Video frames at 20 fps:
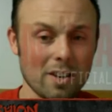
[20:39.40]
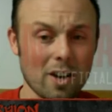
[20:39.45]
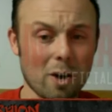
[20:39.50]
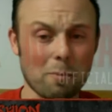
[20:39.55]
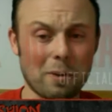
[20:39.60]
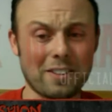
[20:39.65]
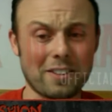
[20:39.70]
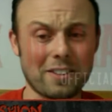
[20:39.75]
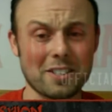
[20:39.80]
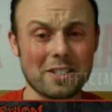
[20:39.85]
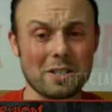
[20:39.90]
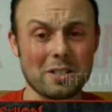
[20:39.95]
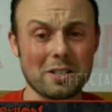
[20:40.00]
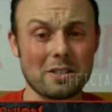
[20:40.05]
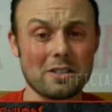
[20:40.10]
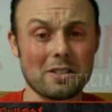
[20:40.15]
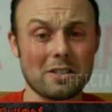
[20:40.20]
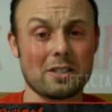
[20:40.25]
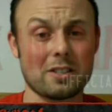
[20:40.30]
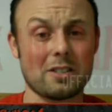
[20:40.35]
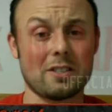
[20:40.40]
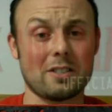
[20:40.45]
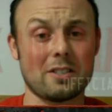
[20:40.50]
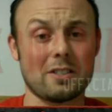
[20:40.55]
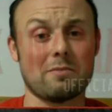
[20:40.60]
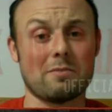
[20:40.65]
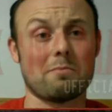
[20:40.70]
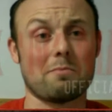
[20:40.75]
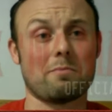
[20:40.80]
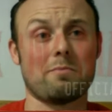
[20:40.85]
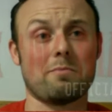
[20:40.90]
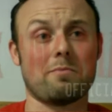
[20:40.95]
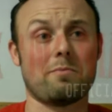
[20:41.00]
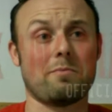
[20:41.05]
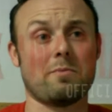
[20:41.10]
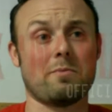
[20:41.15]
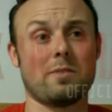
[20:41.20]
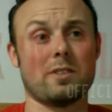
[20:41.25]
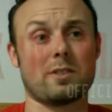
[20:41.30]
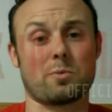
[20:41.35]
but I think she
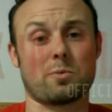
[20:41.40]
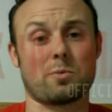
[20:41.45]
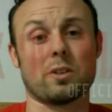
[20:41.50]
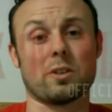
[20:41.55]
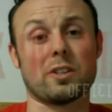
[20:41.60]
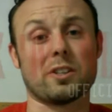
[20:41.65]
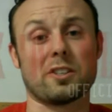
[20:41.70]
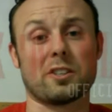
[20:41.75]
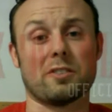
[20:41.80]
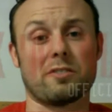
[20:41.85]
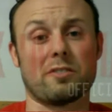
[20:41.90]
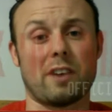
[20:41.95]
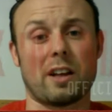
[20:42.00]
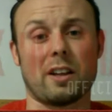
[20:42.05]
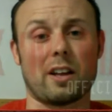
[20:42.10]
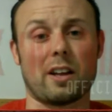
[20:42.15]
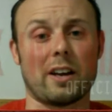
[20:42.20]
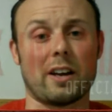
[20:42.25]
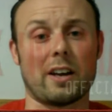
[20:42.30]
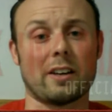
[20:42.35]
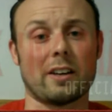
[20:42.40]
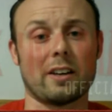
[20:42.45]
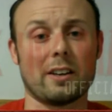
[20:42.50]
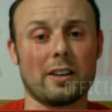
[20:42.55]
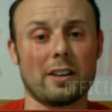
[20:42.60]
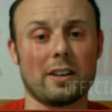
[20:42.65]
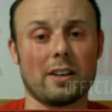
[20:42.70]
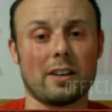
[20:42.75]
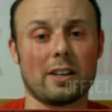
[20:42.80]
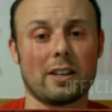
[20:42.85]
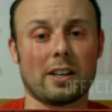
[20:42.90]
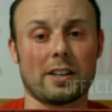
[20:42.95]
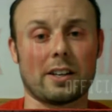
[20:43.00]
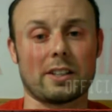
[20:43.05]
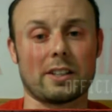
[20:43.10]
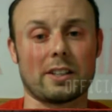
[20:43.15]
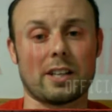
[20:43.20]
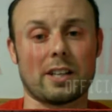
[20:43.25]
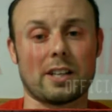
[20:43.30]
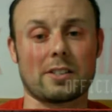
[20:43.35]
is a really good valet, and I
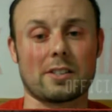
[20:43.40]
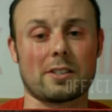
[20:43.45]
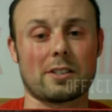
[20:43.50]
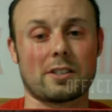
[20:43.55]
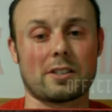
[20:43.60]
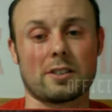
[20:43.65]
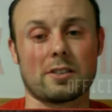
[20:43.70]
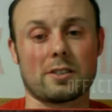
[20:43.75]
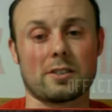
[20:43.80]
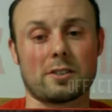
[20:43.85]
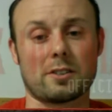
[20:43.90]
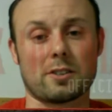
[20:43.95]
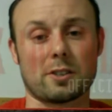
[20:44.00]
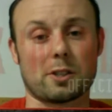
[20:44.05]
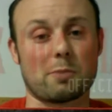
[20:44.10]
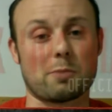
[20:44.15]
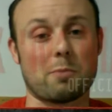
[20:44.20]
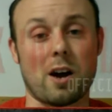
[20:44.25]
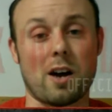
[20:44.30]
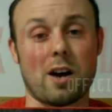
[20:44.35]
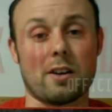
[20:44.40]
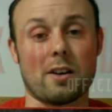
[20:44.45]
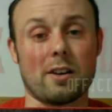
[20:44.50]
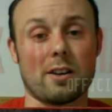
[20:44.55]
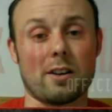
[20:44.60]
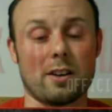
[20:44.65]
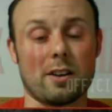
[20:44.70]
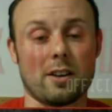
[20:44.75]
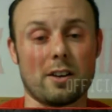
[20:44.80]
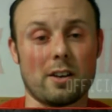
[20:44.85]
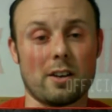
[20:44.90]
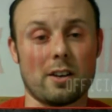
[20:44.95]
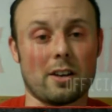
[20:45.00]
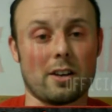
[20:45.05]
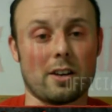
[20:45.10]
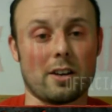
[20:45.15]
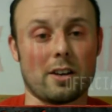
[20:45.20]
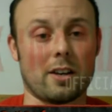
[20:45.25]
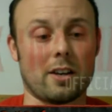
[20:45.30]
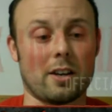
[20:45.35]
think that's her spot.
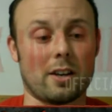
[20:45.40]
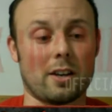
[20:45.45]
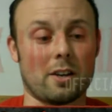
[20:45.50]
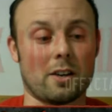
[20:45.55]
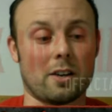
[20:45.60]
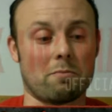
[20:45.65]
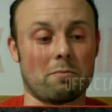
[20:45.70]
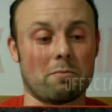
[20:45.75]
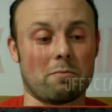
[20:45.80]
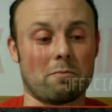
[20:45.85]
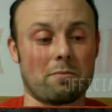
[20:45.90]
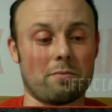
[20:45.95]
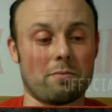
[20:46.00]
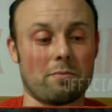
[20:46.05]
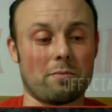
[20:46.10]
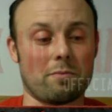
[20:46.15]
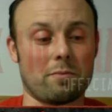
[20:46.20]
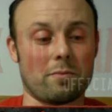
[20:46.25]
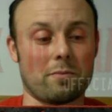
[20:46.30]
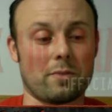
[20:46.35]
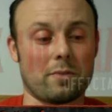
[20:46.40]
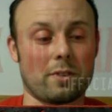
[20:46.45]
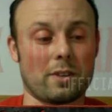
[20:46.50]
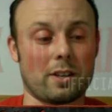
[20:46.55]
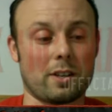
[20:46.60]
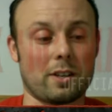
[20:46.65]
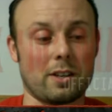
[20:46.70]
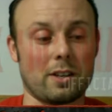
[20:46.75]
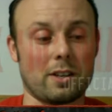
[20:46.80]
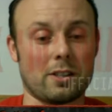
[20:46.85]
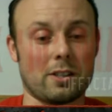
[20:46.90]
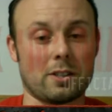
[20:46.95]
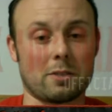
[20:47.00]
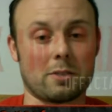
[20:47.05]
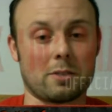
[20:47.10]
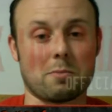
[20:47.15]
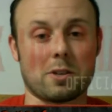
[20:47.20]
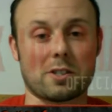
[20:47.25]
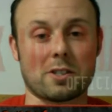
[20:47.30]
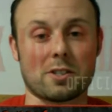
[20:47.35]
And
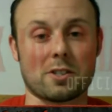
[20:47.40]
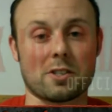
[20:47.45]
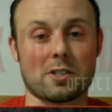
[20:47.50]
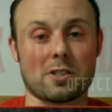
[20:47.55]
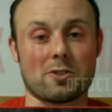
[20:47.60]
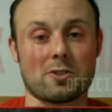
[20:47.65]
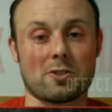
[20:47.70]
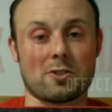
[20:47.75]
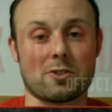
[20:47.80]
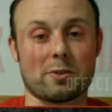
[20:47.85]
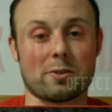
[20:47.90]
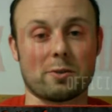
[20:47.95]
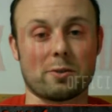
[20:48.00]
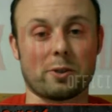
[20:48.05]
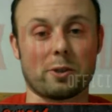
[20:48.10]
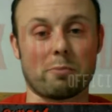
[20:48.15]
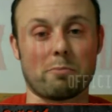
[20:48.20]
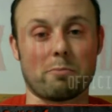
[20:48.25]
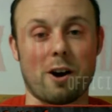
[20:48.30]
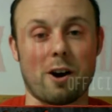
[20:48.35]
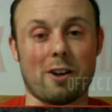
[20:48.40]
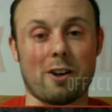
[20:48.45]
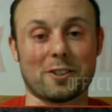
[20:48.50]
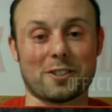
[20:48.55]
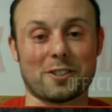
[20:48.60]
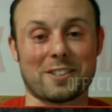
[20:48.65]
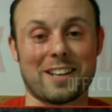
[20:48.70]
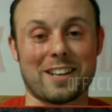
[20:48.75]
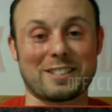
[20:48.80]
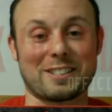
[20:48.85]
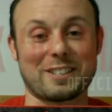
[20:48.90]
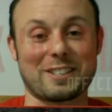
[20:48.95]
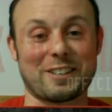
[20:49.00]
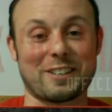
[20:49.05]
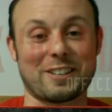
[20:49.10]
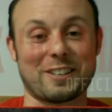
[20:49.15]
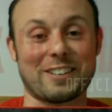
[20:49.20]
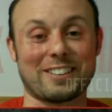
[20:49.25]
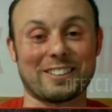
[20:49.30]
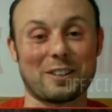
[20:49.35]
as much as she tried to really polish that
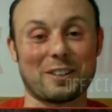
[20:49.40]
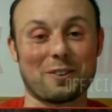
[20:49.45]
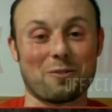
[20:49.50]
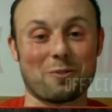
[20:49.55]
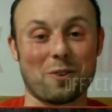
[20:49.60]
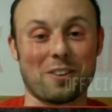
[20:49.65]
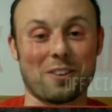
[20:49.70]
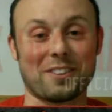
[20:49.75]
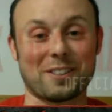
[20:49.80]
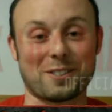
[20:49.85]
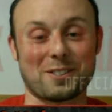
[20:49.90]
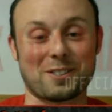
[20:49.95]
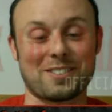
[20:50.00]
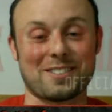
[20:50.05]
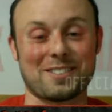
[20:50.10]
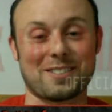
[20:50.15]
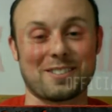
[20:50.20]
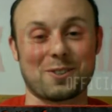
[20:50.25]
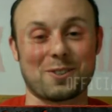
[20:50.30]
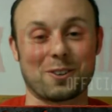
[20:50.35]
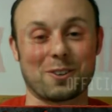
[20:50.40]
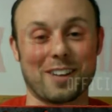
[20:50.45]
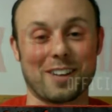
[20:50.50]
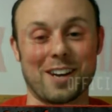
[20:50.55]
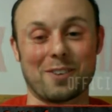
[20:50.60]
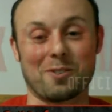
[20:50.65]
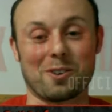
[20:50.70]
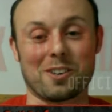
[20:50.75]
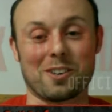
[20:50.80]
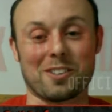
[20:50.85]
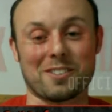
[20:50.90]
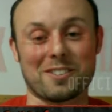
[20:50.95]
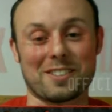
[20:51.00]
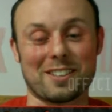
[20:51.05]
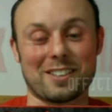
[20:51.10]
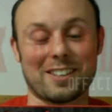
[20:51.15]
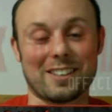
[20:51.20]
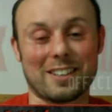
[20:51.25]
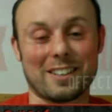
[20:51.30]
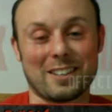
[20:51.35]
turd of what this storyline
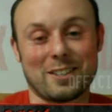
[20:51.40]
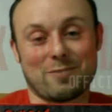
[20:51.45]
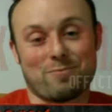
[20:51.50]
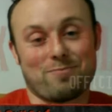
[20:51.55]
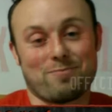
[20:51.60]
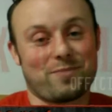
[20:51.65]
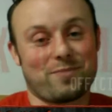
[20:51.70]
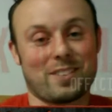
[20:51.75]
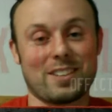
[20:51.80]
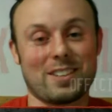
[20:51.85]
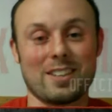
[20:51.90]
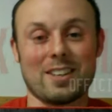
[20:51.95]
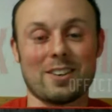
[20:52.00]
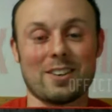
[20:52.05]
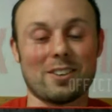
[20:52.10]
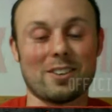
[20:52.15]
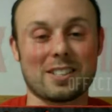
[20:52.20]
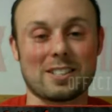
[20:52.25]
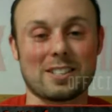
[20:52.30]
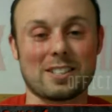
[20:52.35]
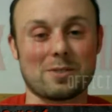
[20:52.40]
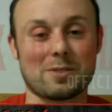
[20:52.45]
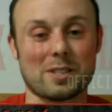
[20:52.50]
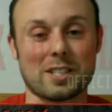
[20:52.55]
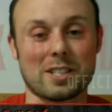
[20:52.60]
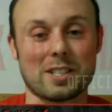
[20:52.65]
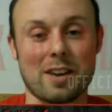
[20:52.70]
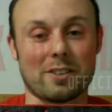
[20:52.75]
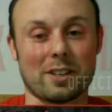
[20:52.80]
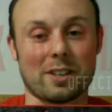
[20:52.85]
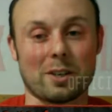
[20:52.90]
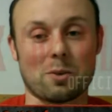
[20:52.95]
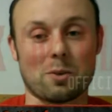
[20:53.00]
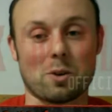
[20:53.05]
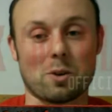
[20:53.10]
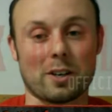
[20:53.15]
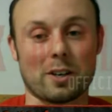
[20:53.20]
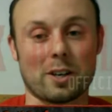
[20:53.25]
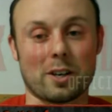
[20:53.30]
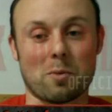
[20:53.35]
was, you know, it was never going to
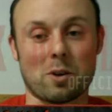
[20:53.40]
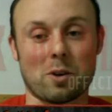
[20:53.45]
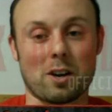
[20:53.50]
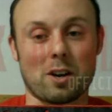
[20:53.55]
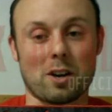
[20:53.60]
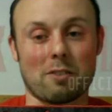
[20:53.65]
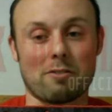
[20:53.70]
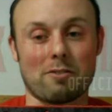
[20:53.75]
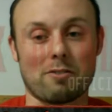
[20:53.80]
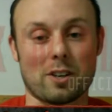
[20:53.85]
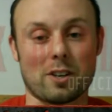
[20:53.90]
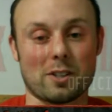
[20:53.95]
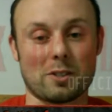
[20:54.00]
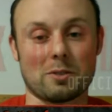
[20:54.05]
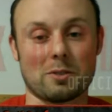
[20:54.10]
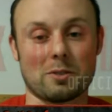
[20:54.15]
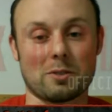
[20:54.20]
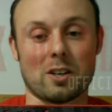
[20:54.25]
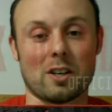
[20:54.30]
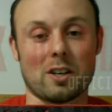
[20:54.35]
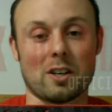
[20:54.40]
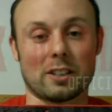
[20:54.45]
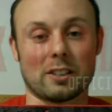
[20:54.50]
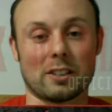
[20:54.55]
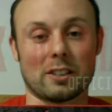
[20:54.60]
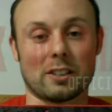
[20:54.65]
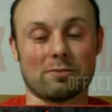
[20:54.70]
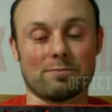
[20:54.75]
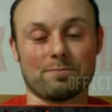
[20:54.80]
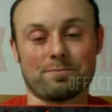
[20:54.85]
work. It went on far too long and